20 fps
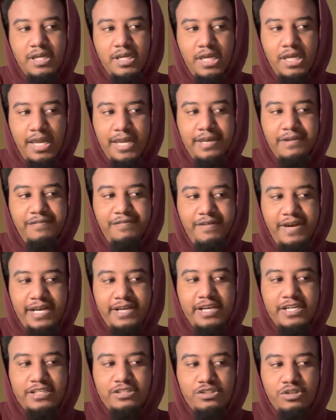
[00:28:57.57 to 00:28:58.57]
And the
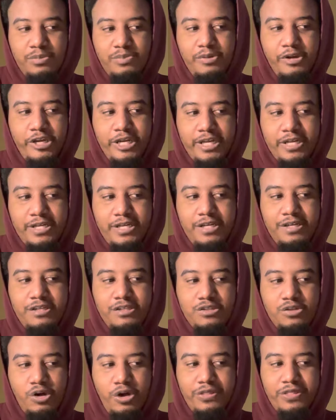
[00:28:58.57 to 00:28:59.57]
fact that you're bringing in
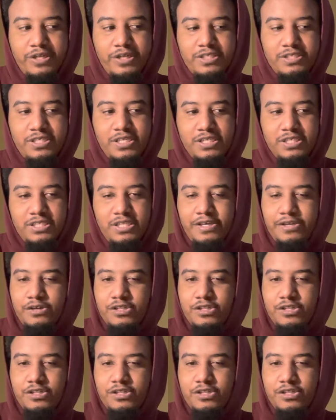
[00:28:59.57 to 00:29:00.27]
this authenticity,